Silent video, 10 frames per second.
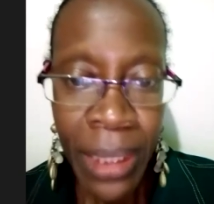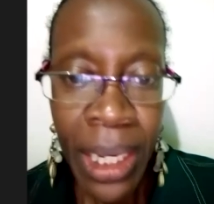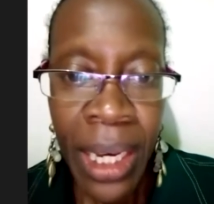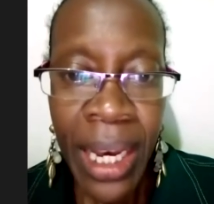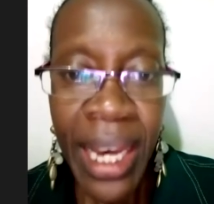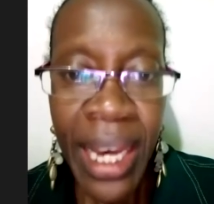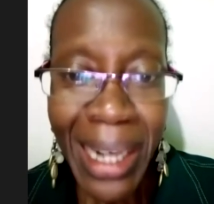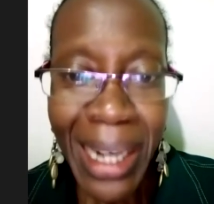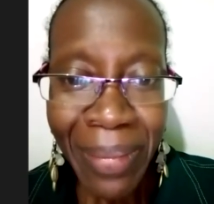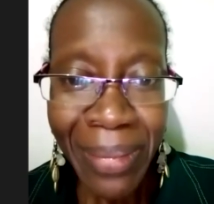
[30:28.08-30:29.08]
And
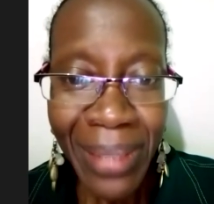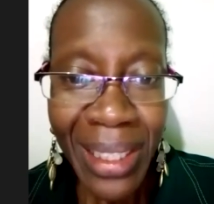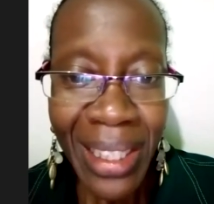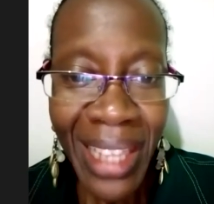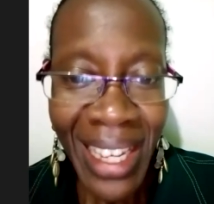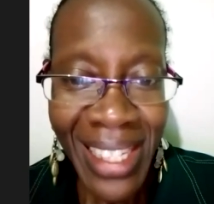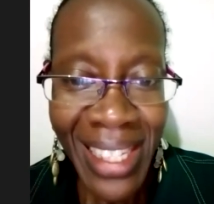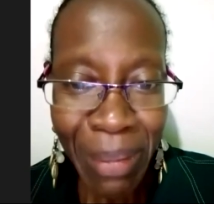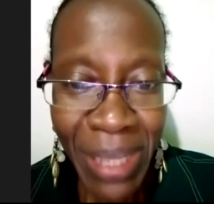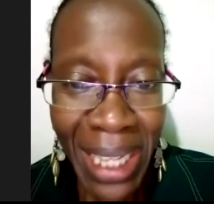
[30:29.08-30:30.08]
come the
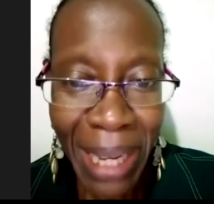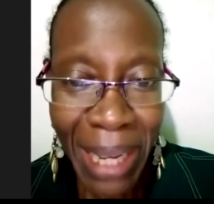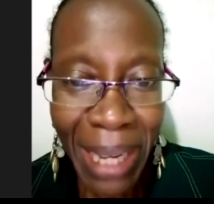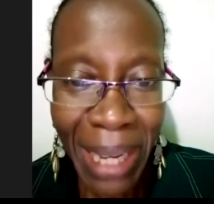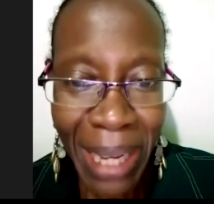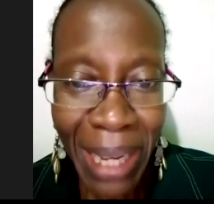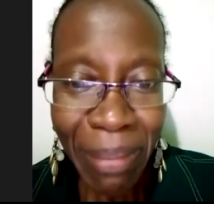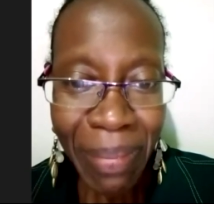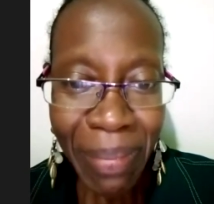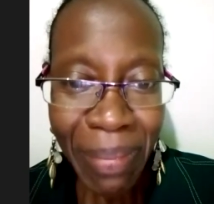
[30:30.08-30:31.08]
exam time, he
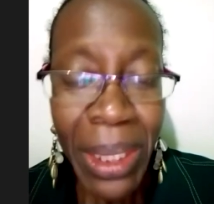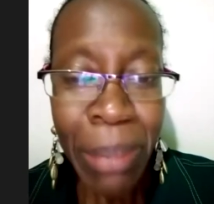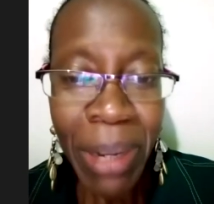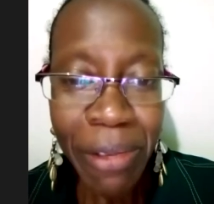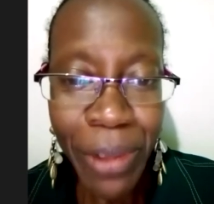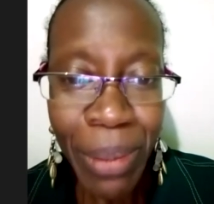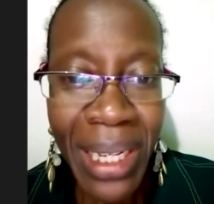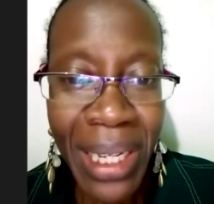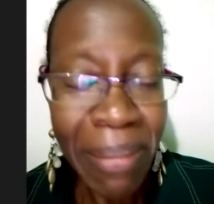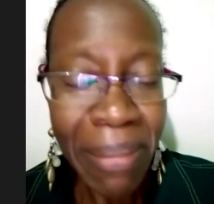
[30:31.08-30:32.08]
performed
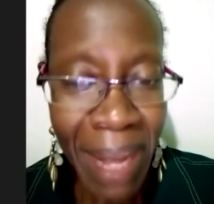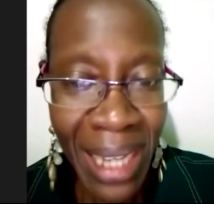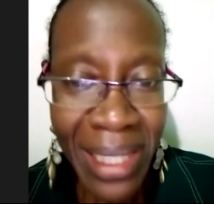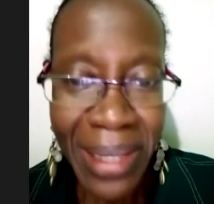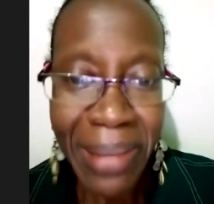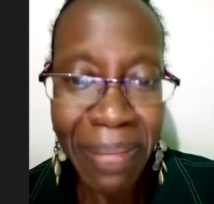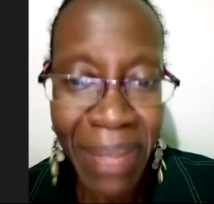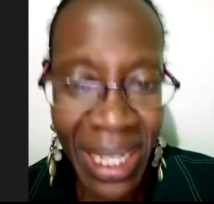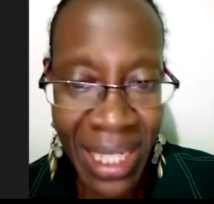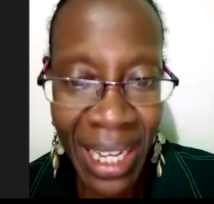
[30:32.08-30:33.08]
much
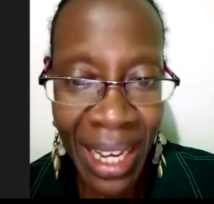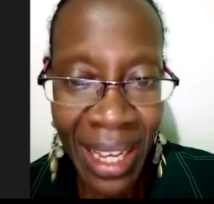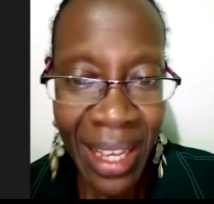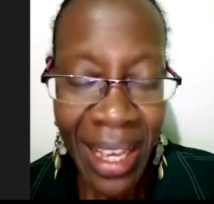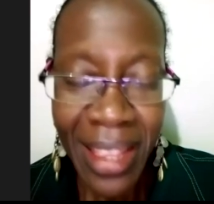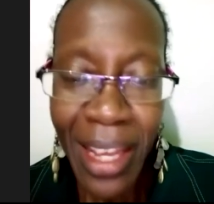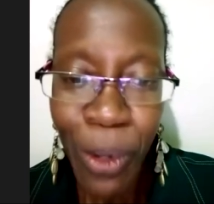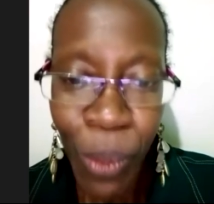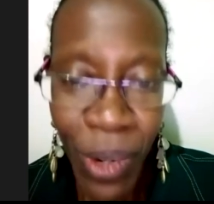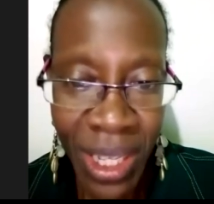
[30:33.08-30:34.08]
better than
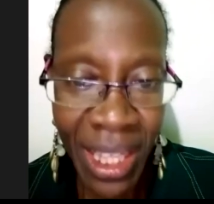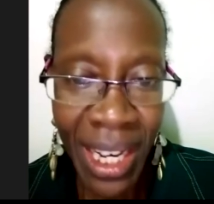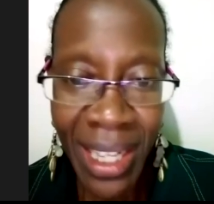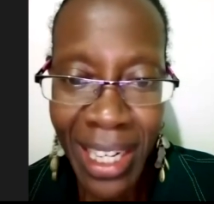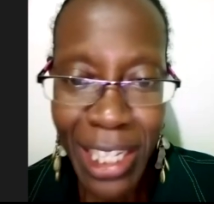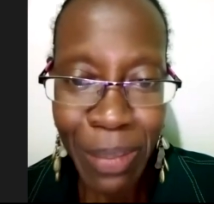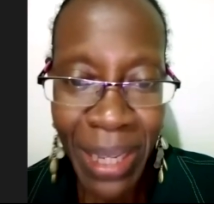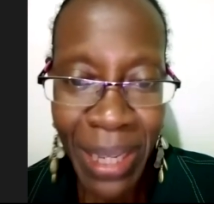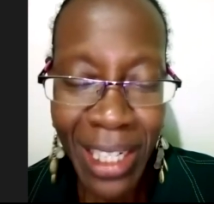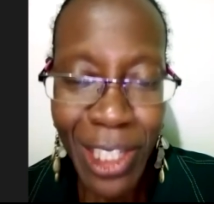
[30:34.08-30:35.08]
what they had
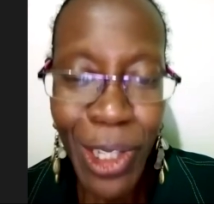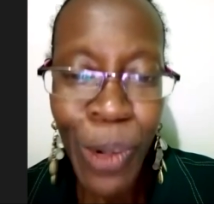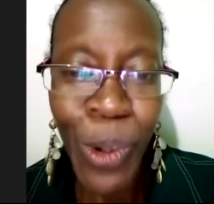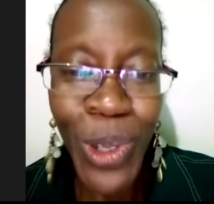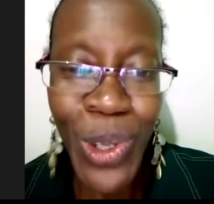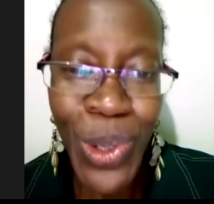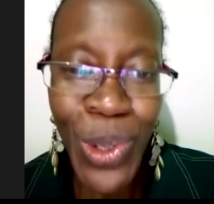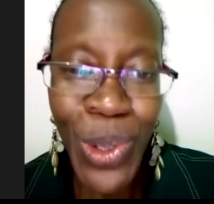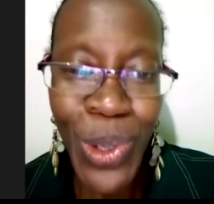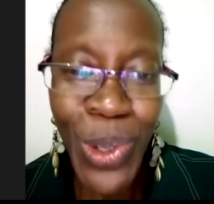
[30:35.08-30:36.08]
expected. She was
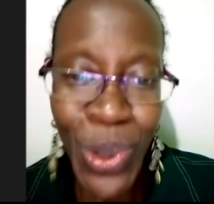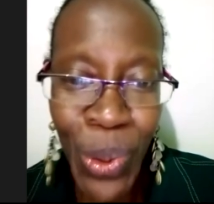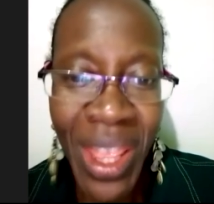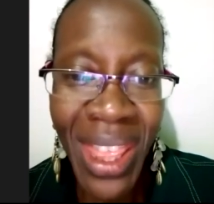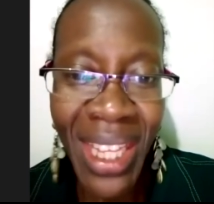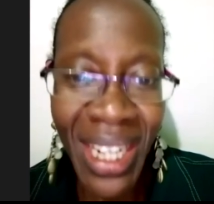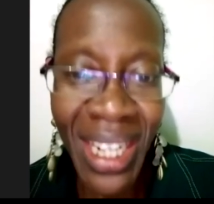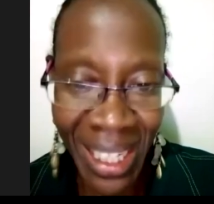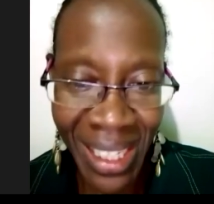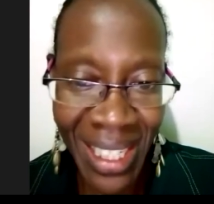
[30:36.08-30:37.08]
so
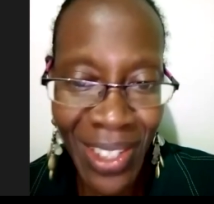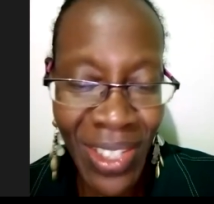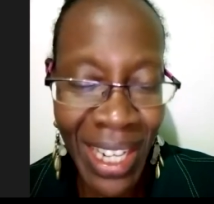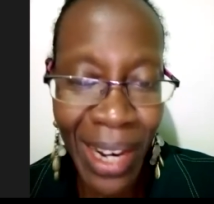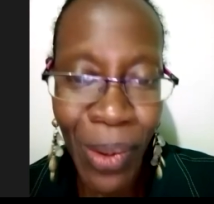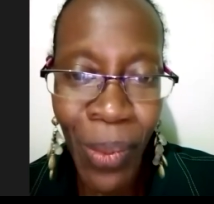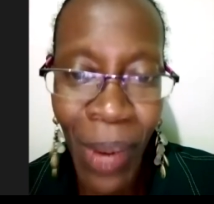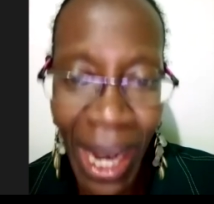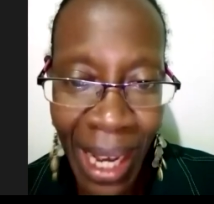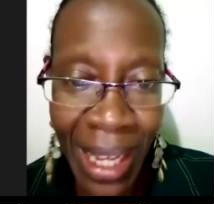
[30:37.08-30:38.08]
thrilled. She was like, wow,
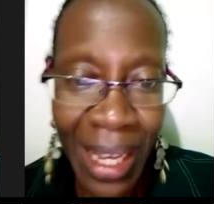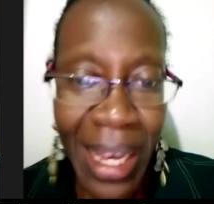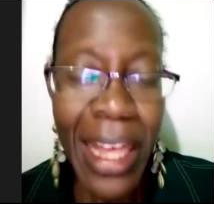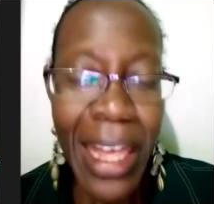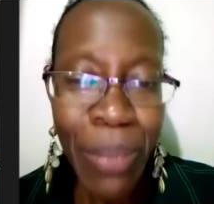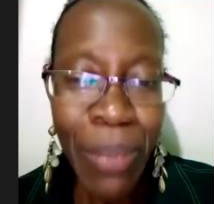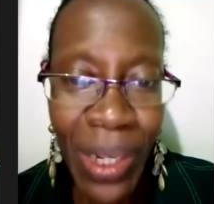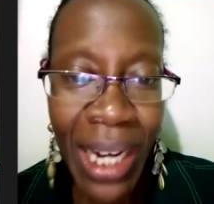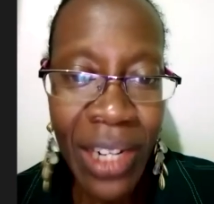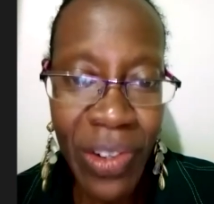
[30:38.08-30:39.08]
that
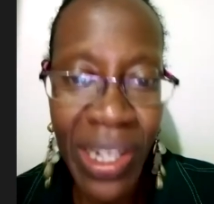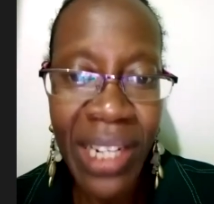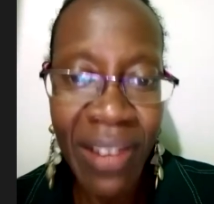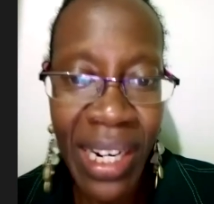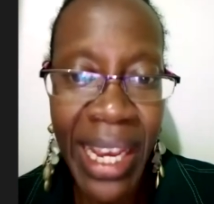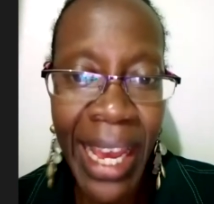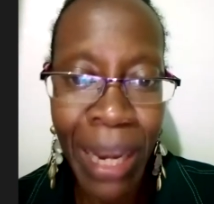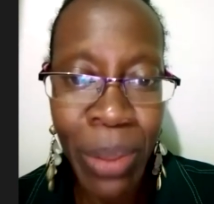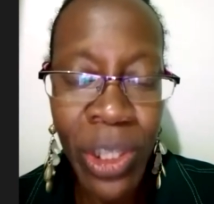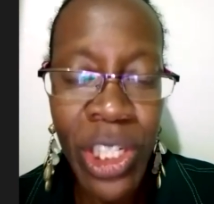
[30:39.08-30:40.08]
product really, really
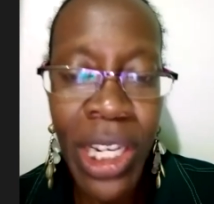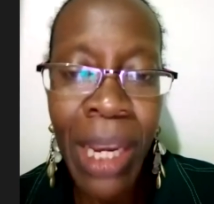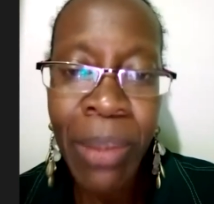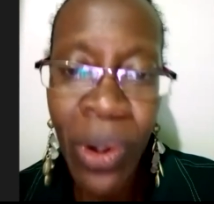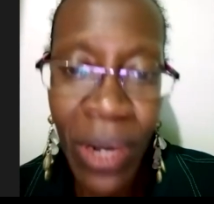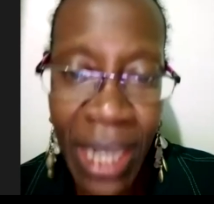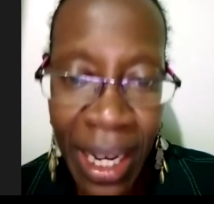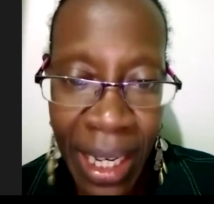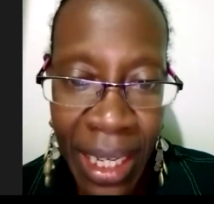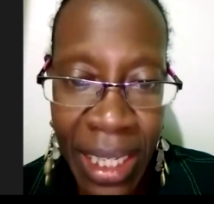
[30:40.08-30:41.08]
helped, because she kept
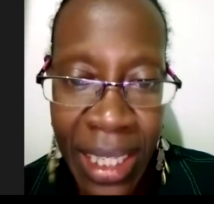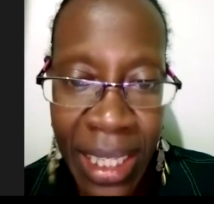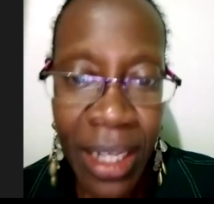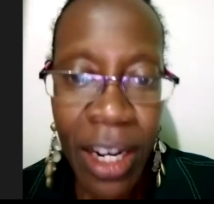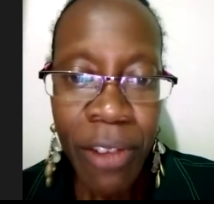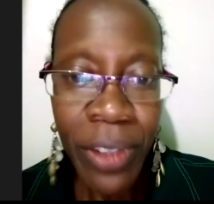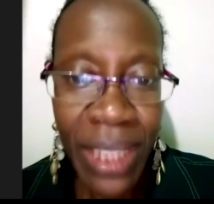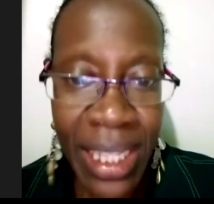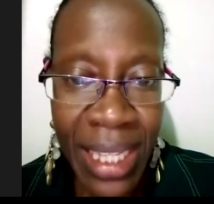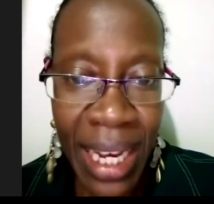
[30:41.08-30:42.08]
ordering it for
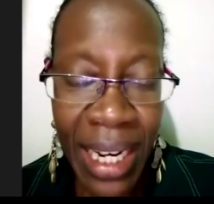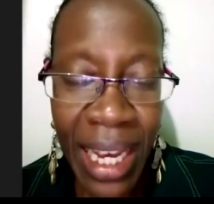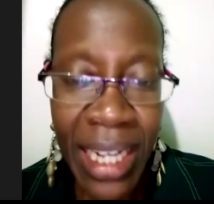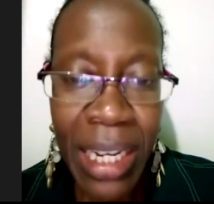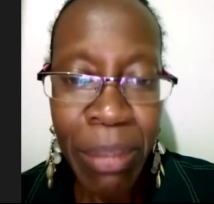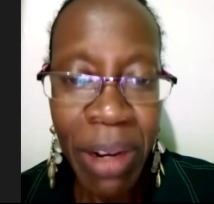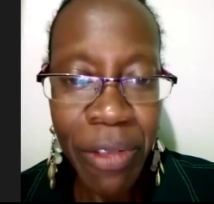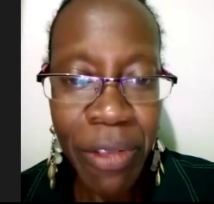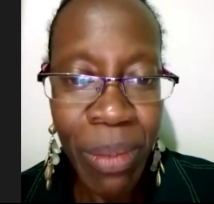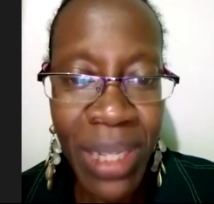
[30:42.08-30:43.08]
the son and he
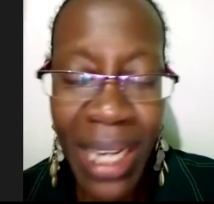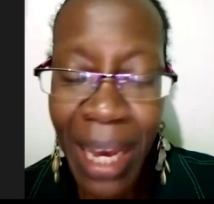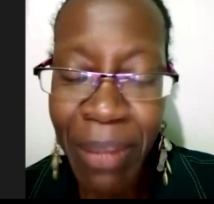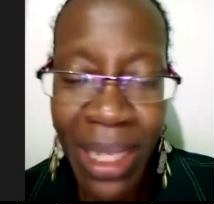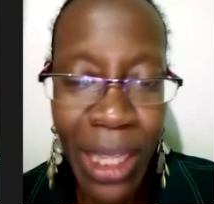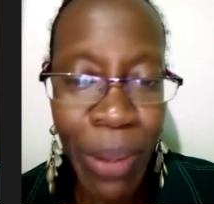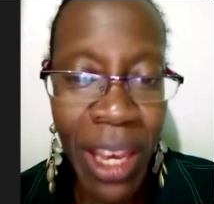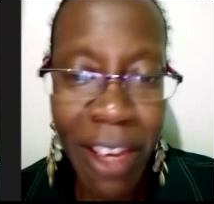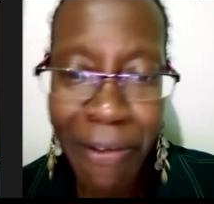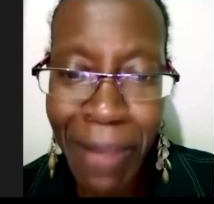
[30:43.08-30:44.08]
performed. I mean, the way
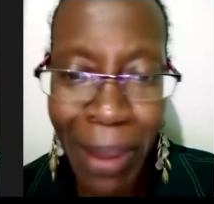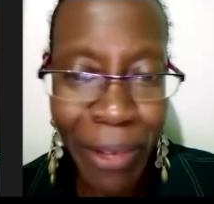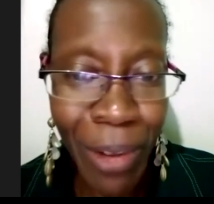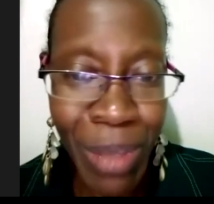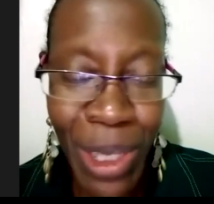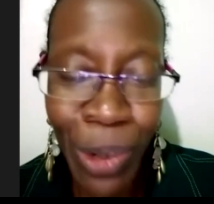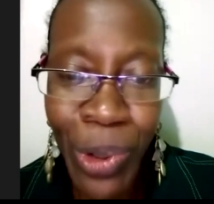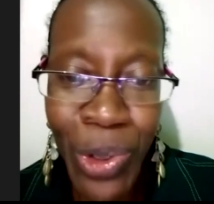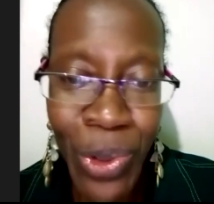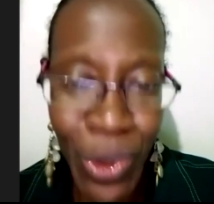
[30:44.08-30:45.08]
he performed, she
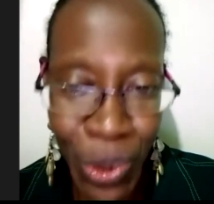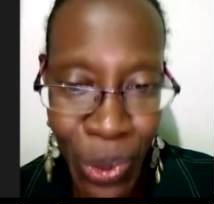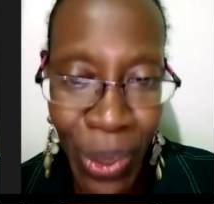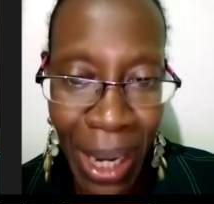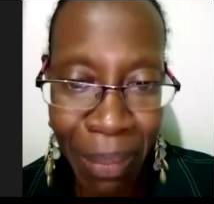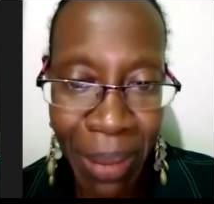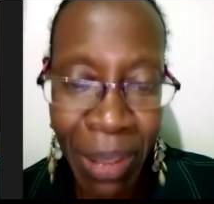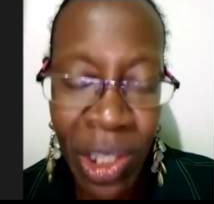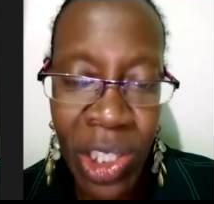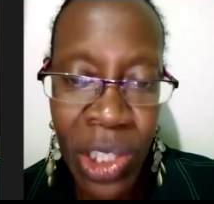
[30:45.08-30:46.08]
was so, so happy,
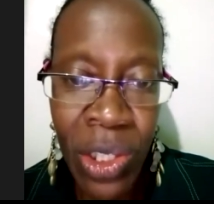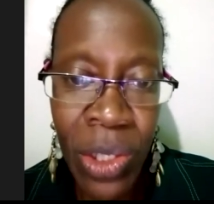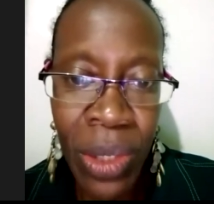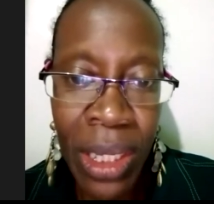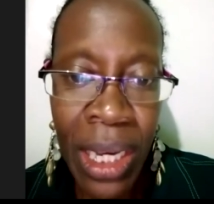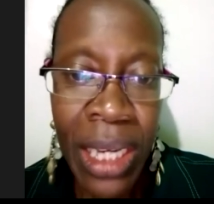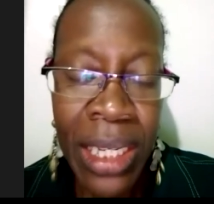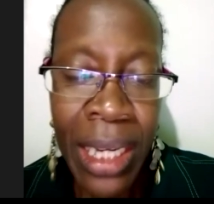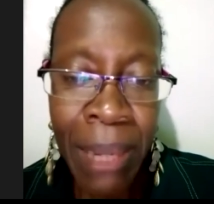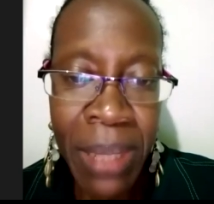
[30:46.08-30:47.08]
because
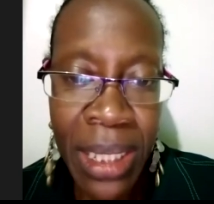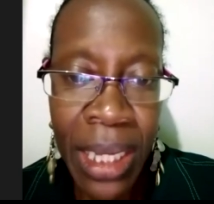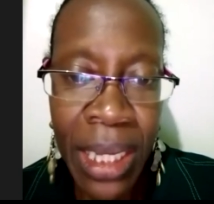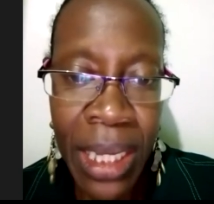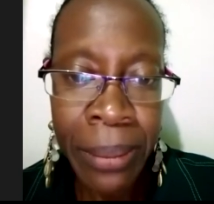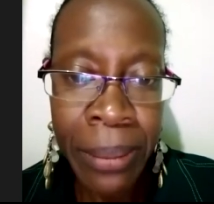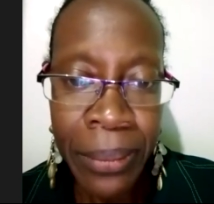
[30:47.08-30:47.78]
she kept saying,